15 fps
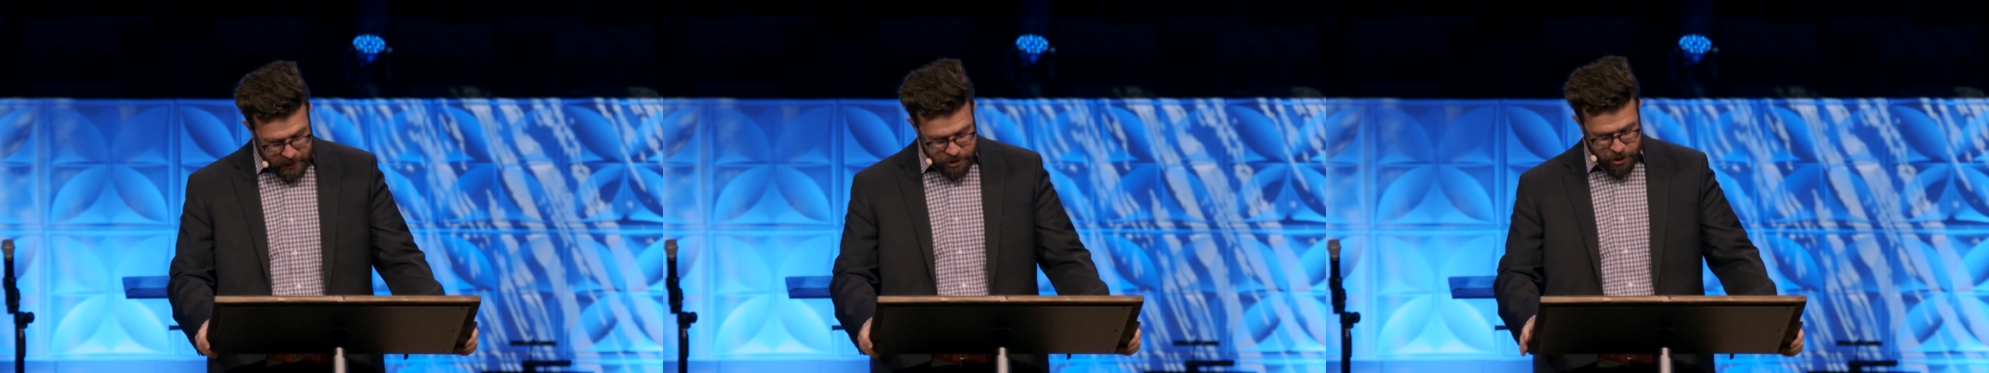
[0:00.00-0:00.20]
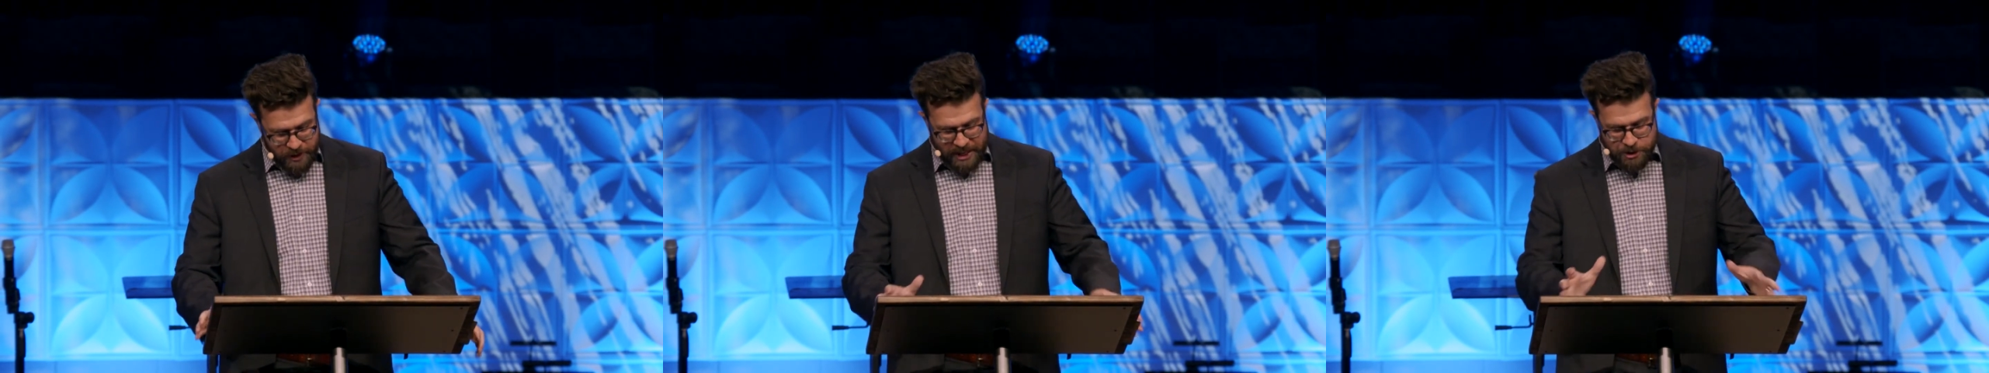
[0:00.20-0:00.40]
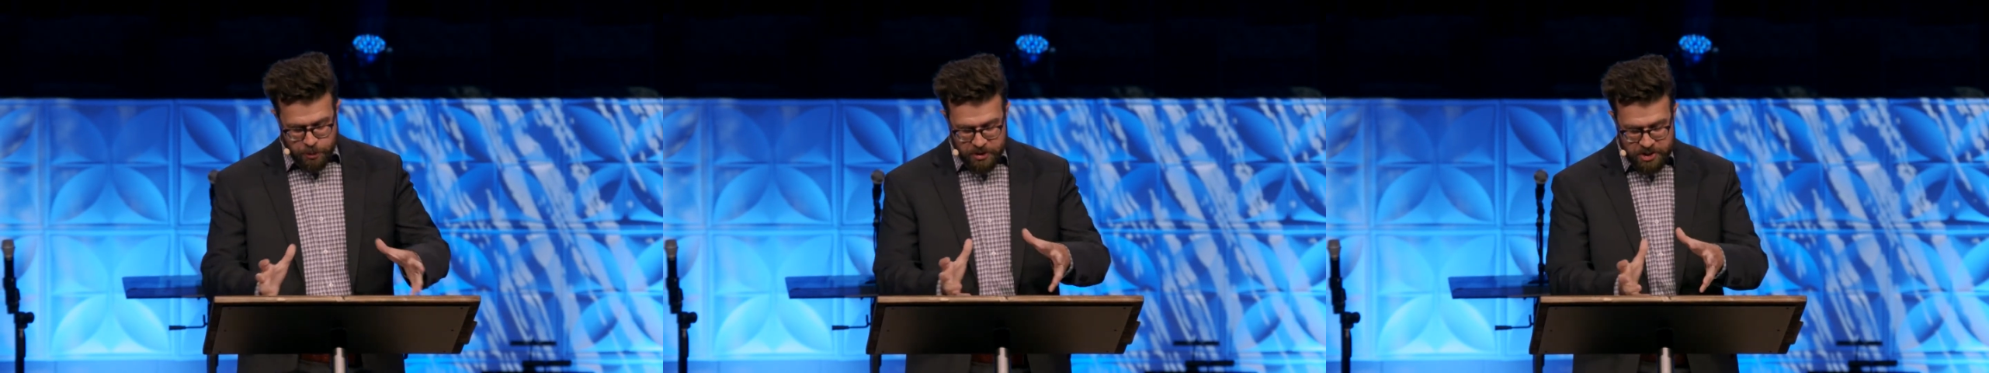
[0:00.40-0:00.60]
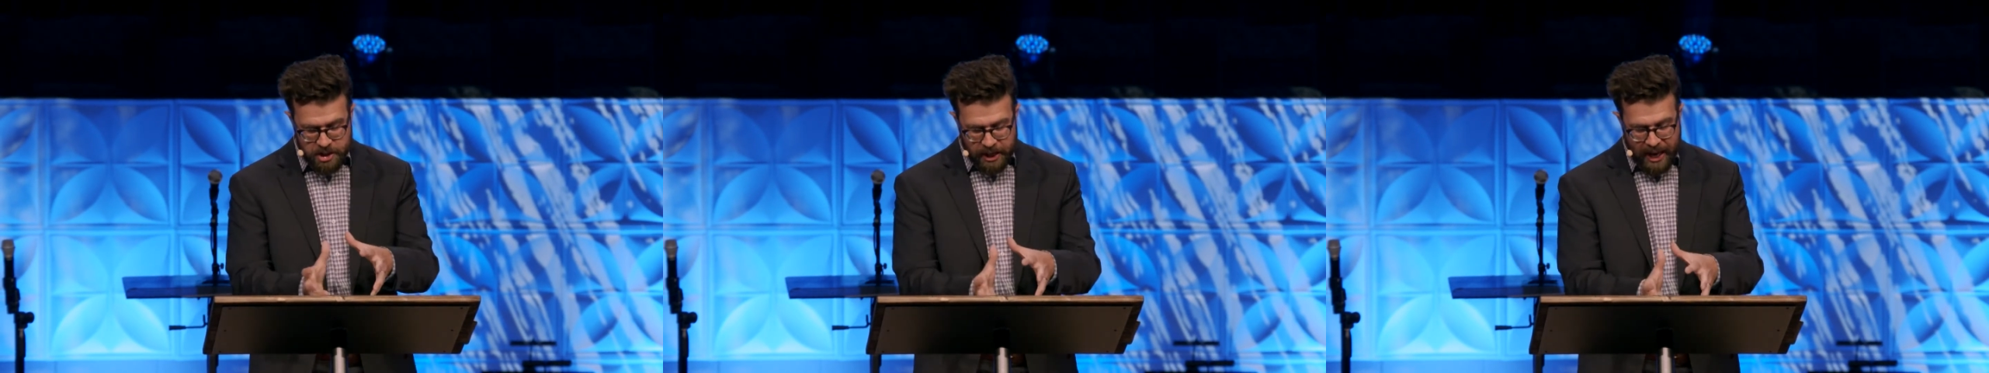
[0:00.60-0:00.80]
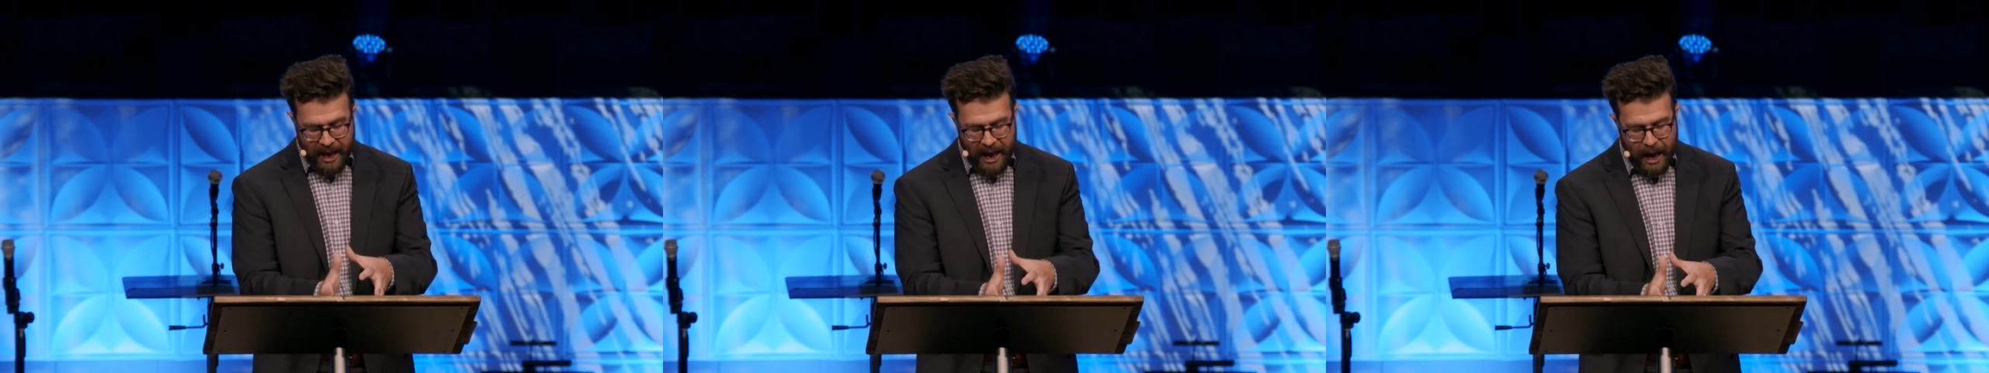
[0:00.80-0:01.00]
And so that's what's
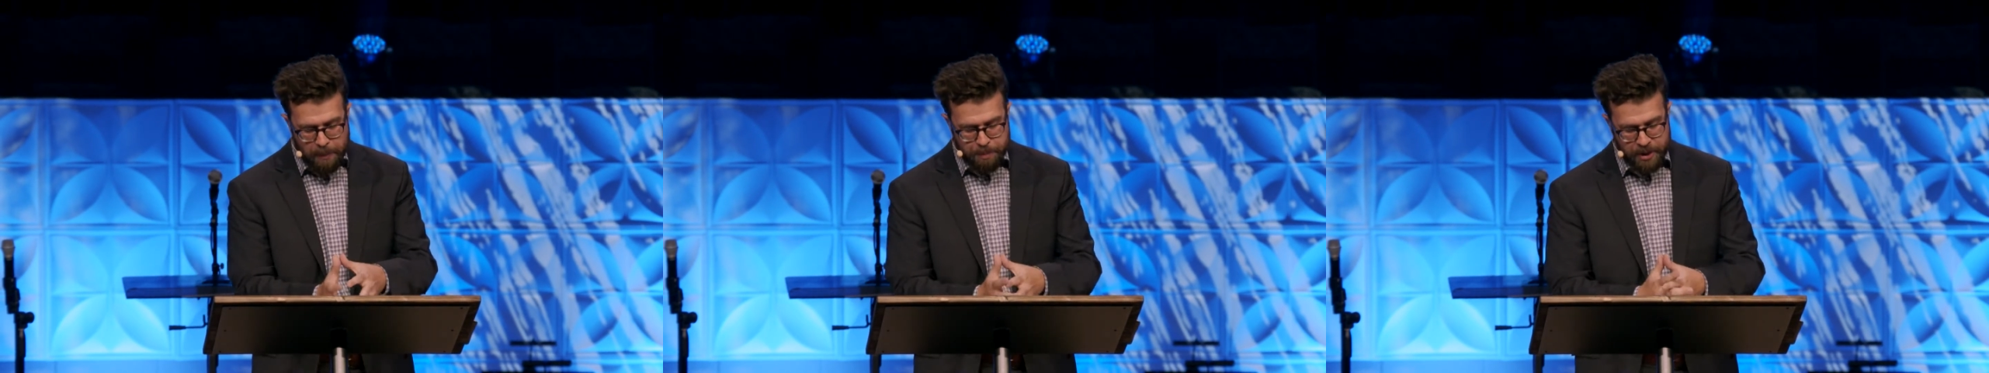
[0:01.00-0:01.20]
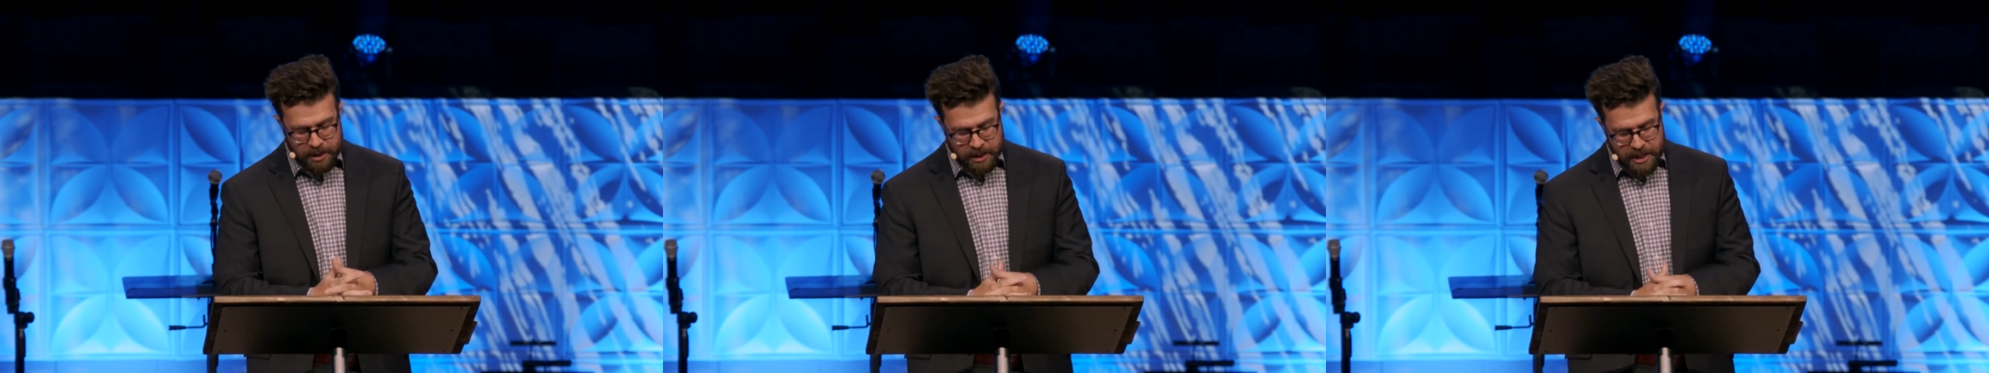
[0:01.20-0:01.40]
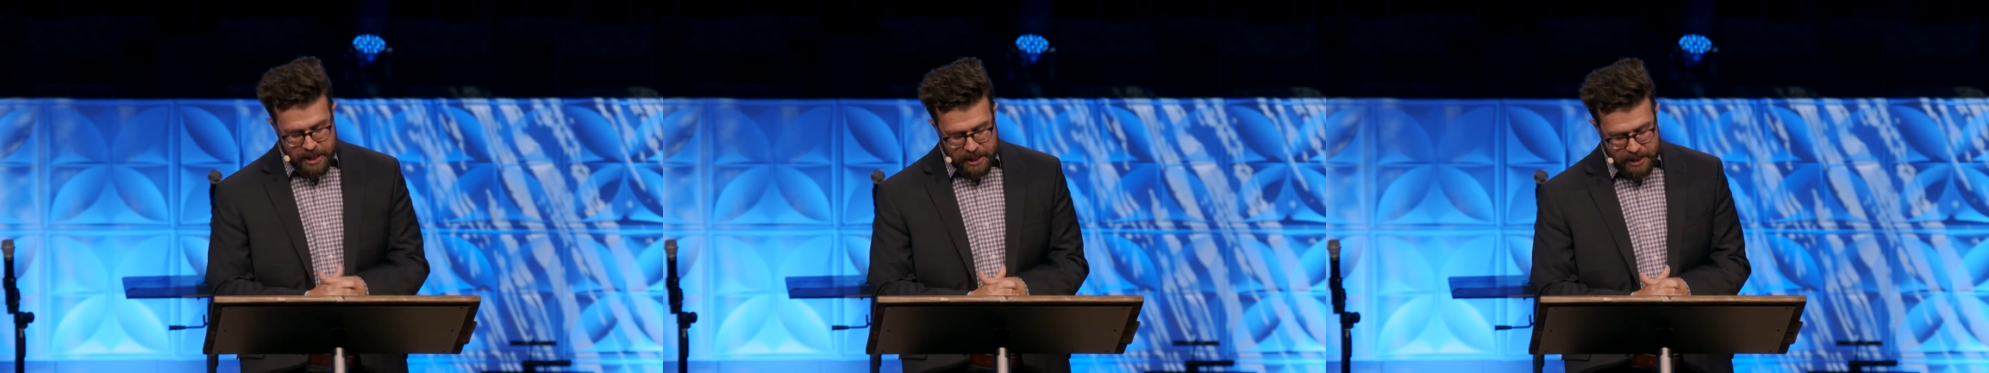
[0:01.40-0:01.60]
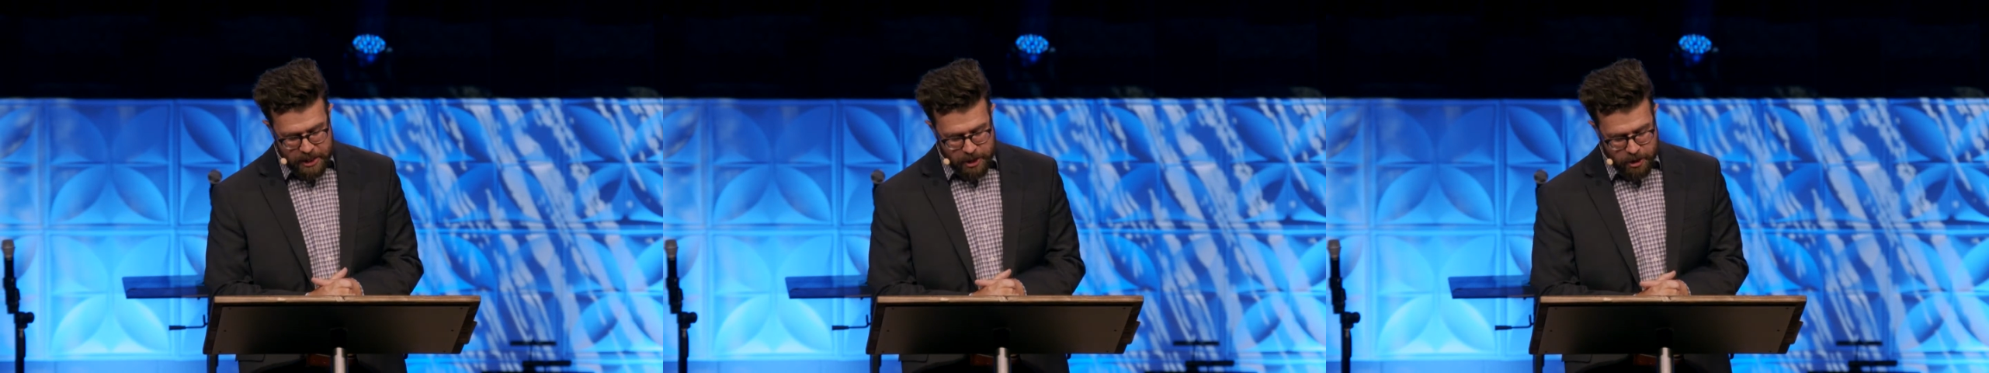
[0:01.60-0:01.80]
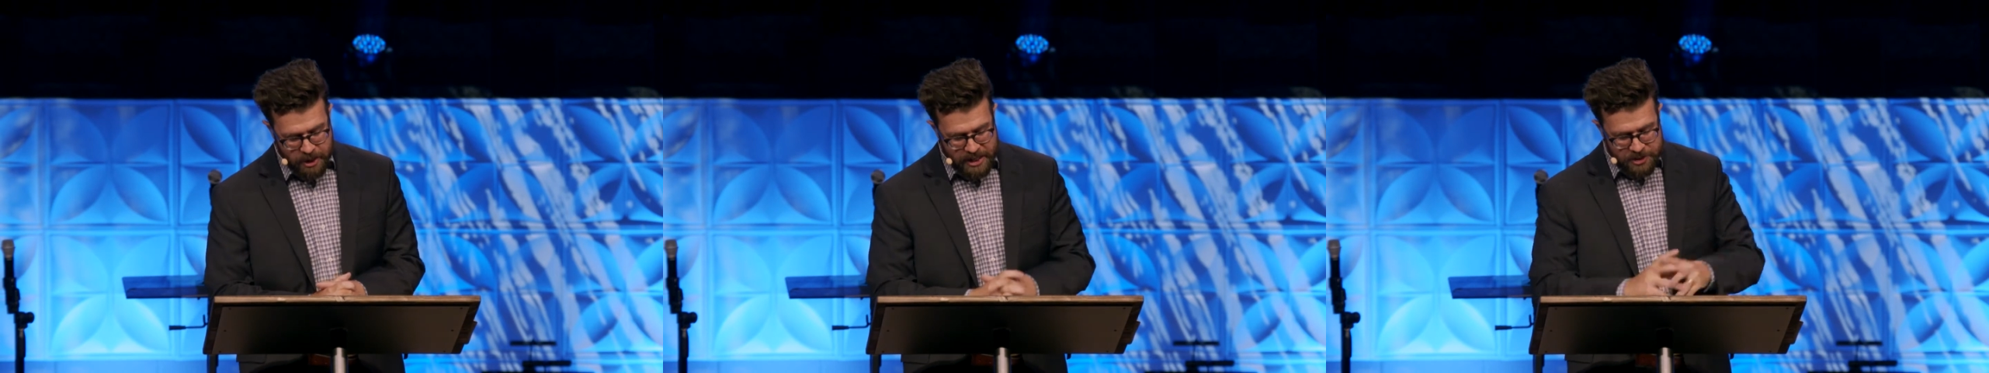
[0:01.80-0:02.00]
going to happen here.